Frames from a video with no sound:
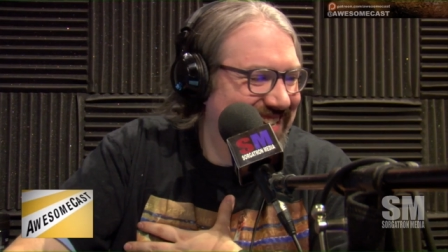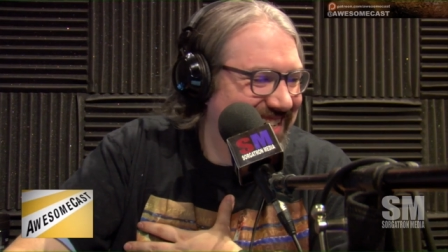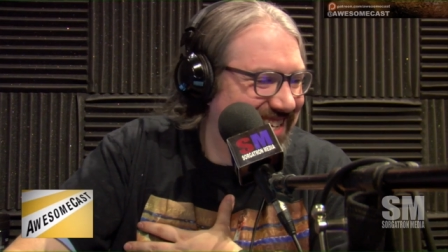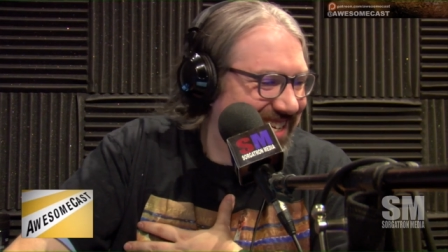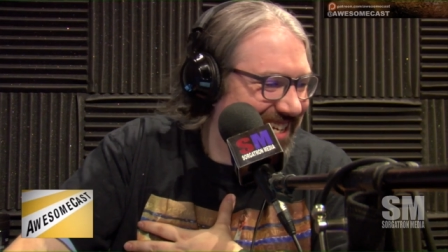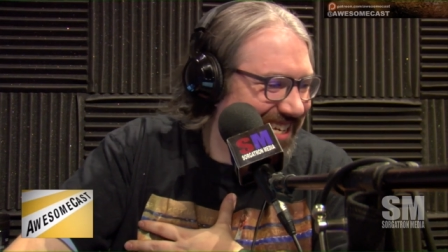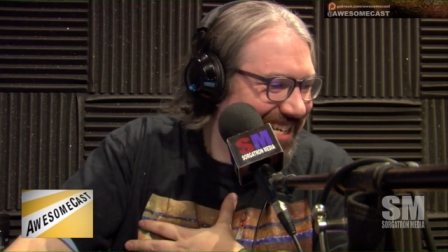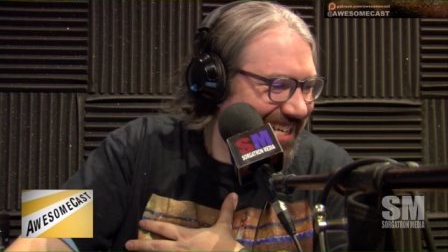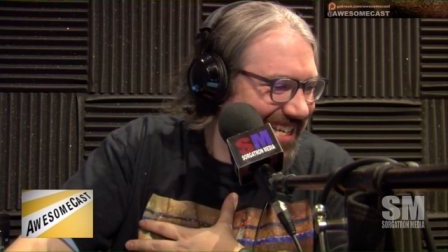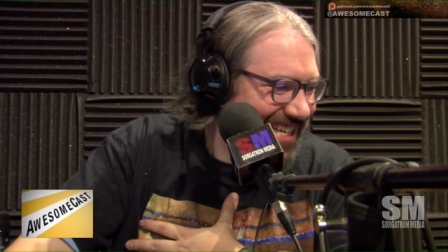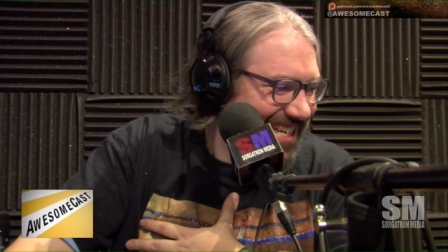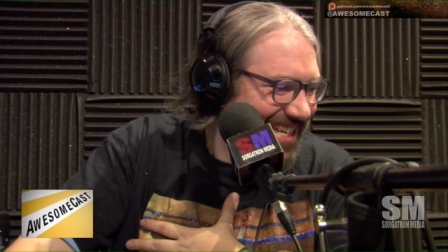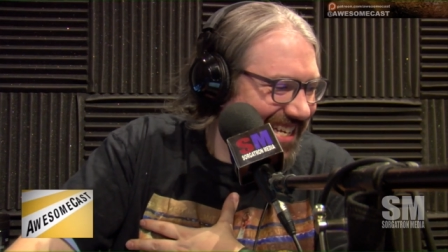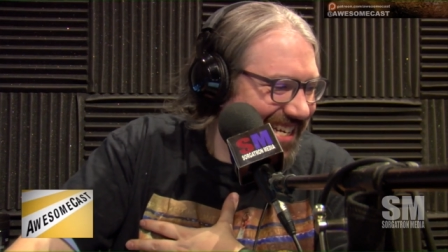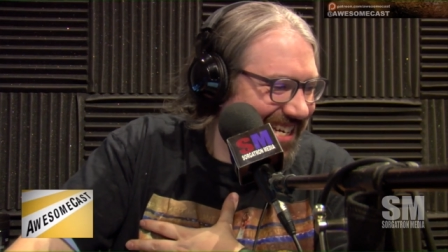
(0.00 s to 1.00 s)
We,
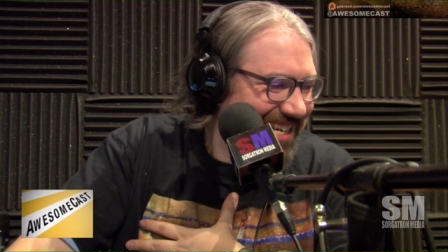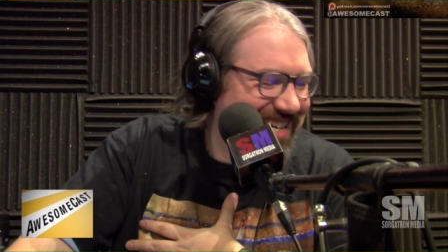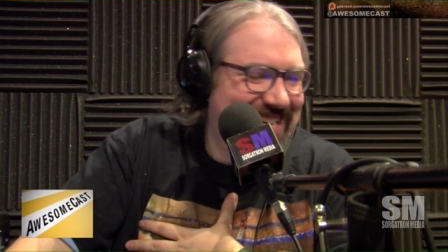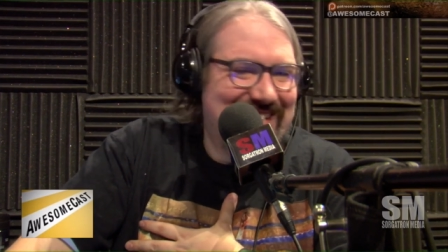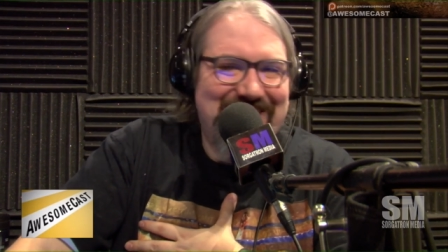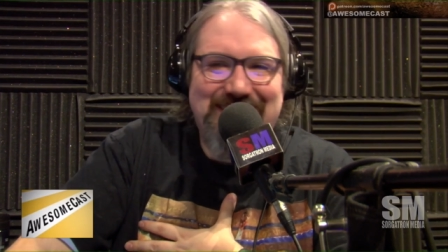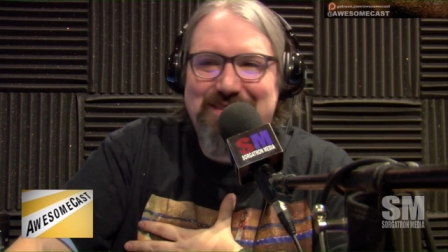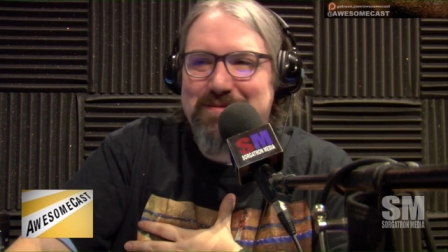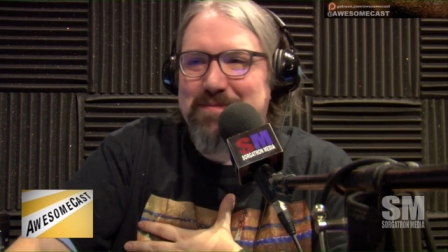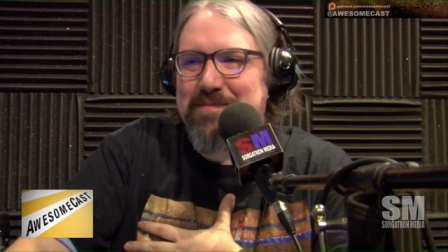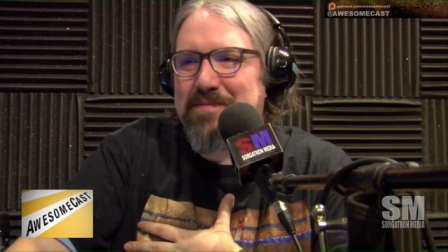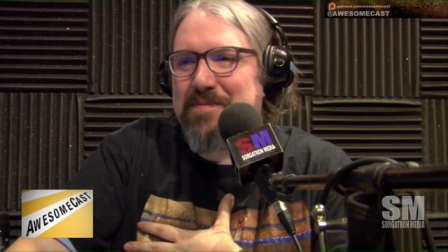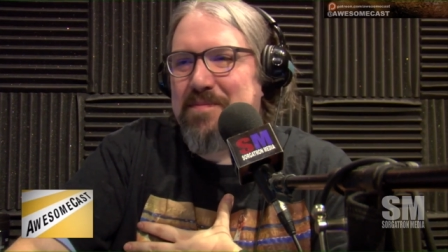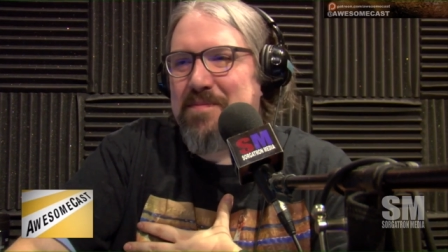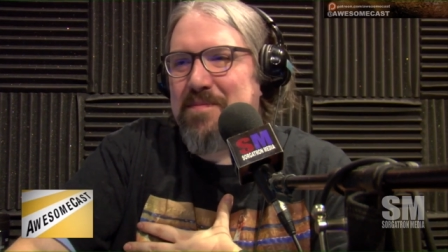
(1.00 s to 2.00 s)
well, I'm
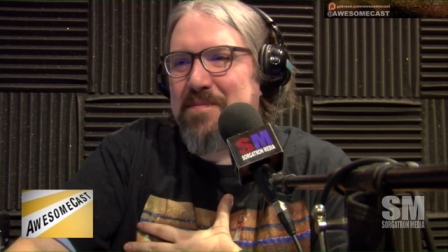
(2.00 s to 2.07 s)
honestly